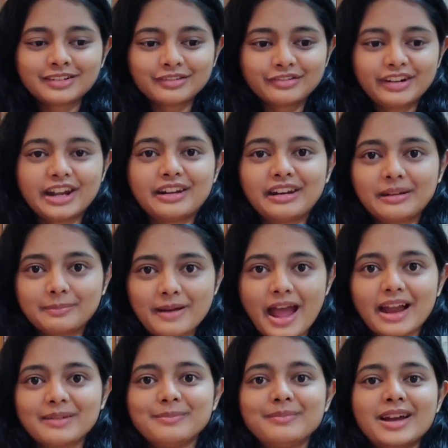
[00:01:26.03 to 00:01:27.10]
Frederick
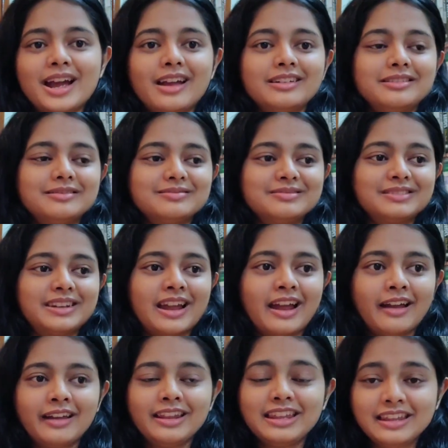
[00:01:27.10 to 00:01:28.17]
Batman
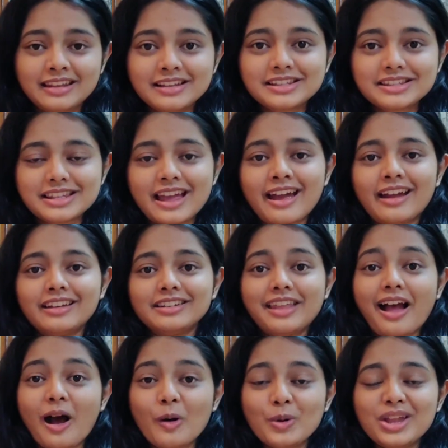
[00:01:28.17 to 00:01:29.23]
is, and
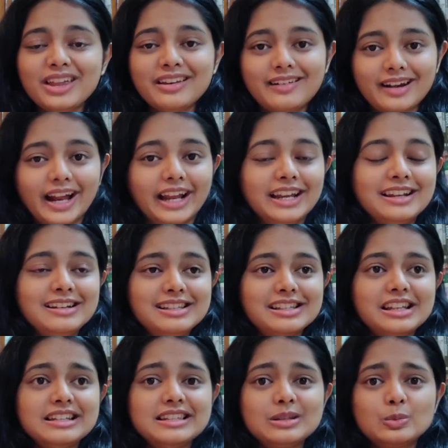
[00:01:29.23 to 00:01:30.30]
how he writes.
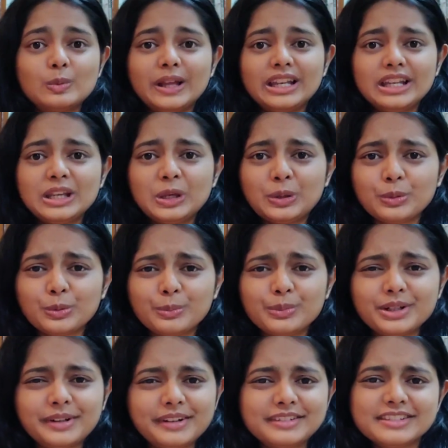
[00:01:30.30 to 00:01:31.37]
It's very
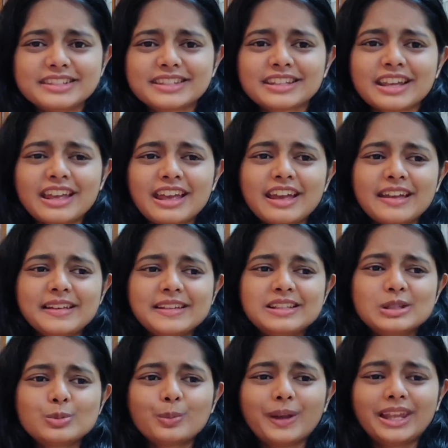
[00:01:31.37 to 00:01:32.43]
humorous,
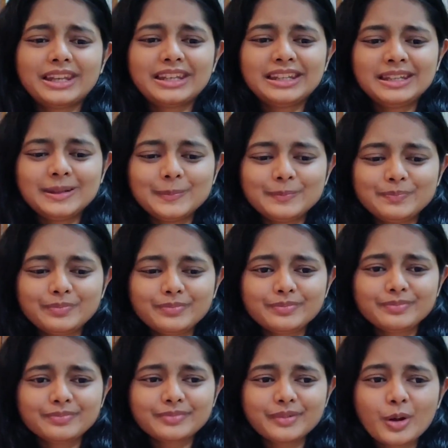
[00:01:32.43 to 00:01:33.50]
it's very
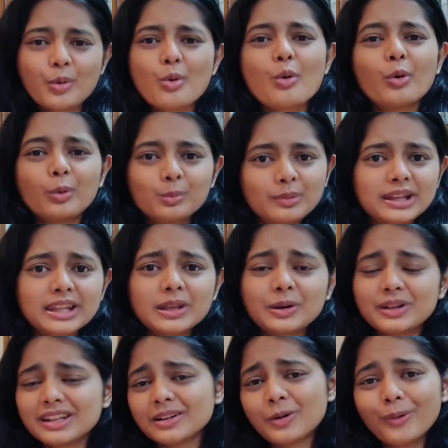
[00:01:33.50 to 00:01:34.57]
homely
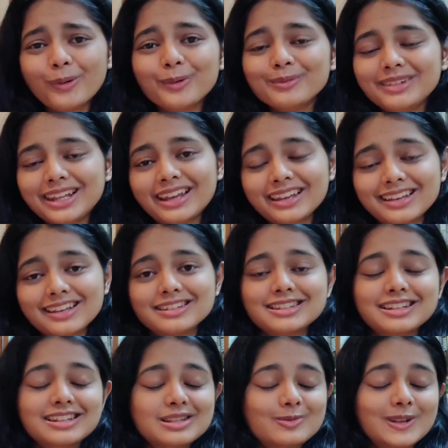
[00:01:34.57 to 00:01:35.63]
I can
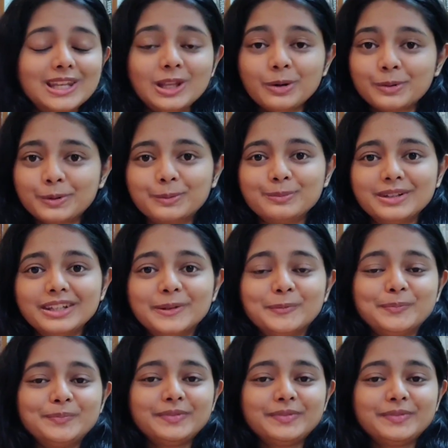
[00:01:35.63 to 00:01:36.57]
say. It's very homely.